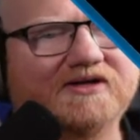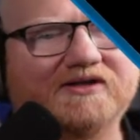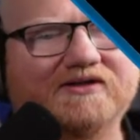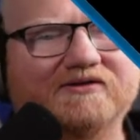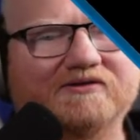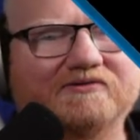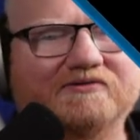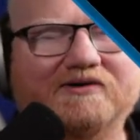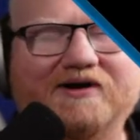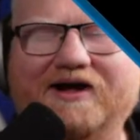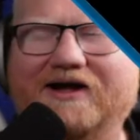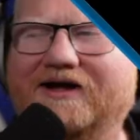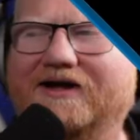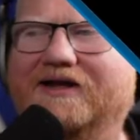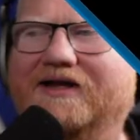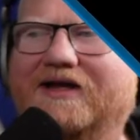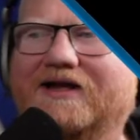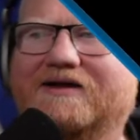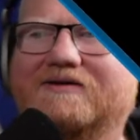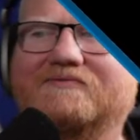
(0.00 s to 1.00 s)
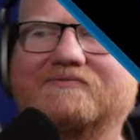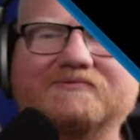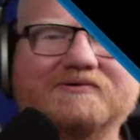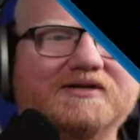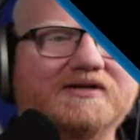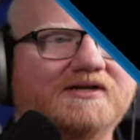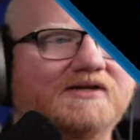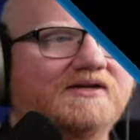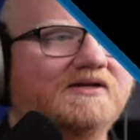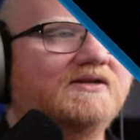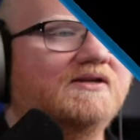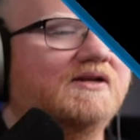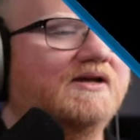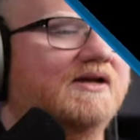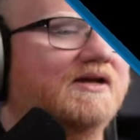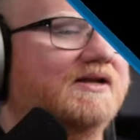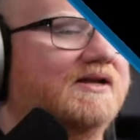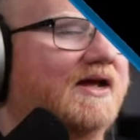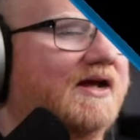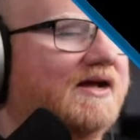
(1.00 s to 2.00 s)
So I have went in
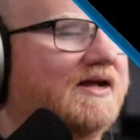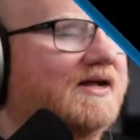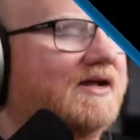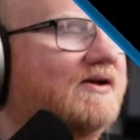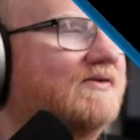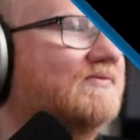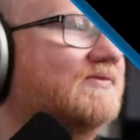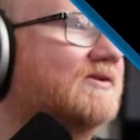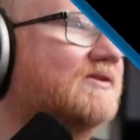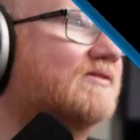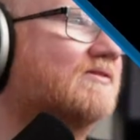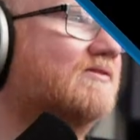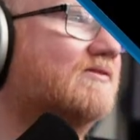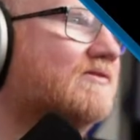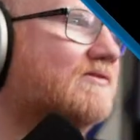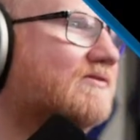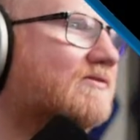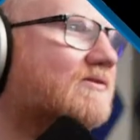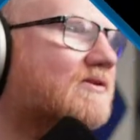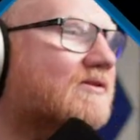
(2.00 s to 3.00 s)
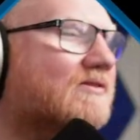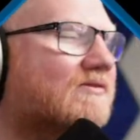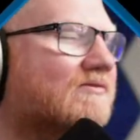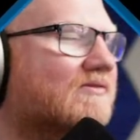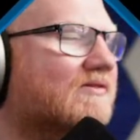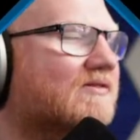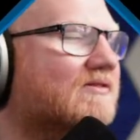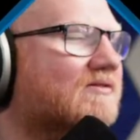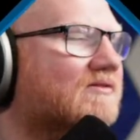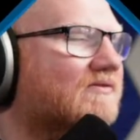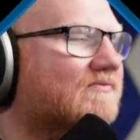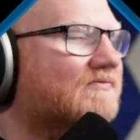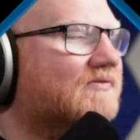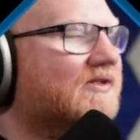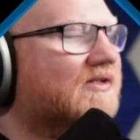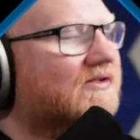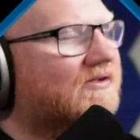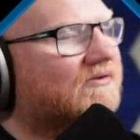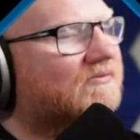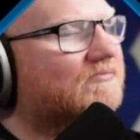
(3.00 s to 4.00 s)
and I have installed, so this is a
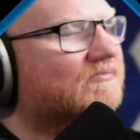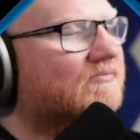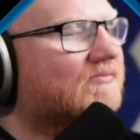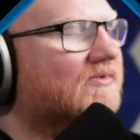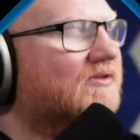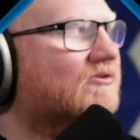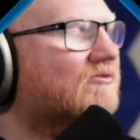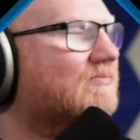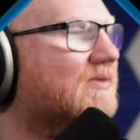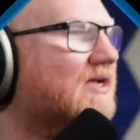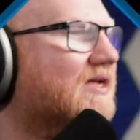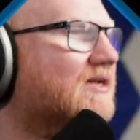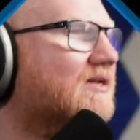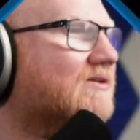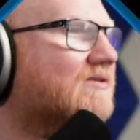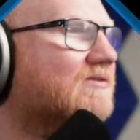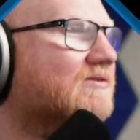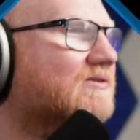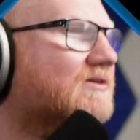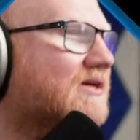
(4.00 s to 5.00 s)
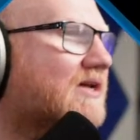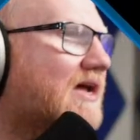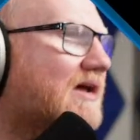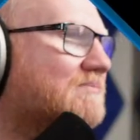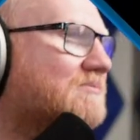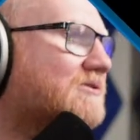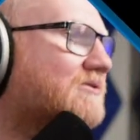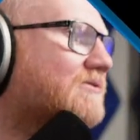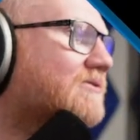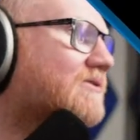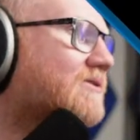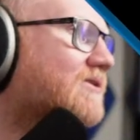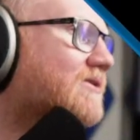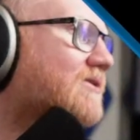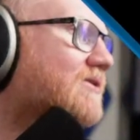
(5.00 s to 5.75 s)
VM to make it easier to capture.